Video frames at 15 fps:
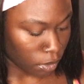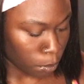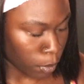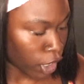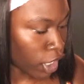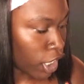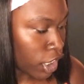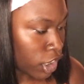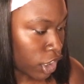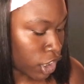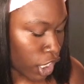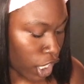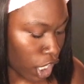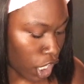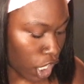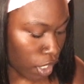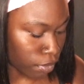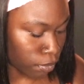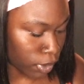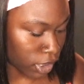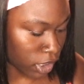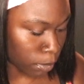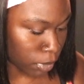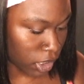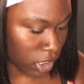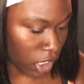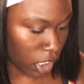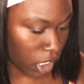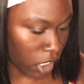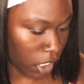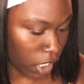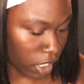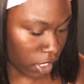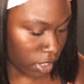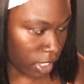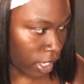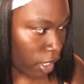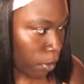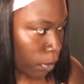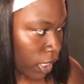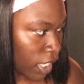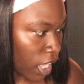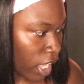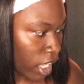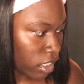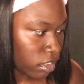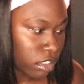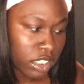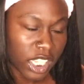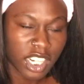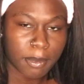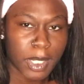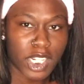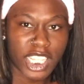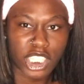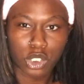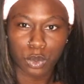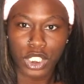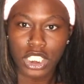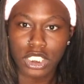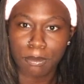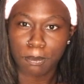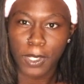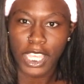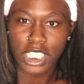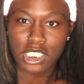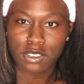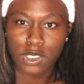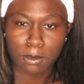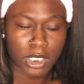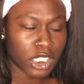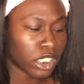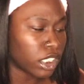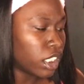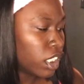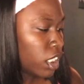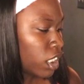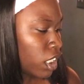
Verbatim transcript: we're gonna start off with some skincare that we got. Got about like three packs or something.